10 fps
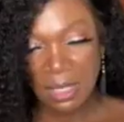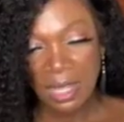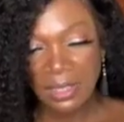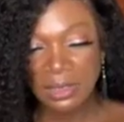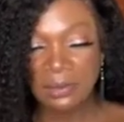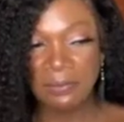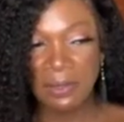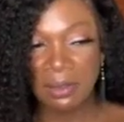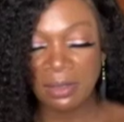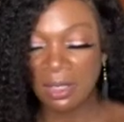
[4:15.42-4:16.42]
I just
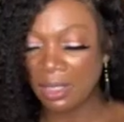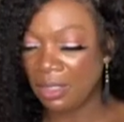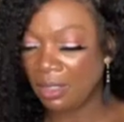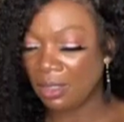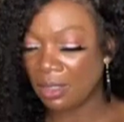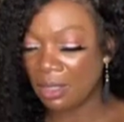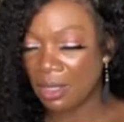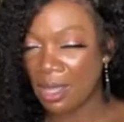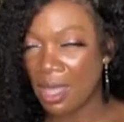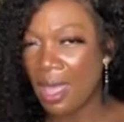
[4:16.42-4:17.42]
felt like
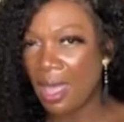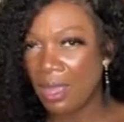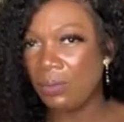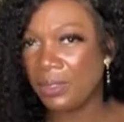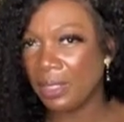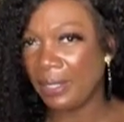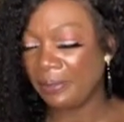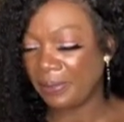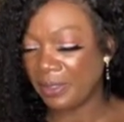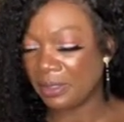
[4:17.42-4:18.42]
I would like
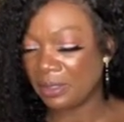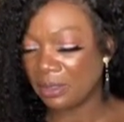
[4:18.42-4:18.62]
this.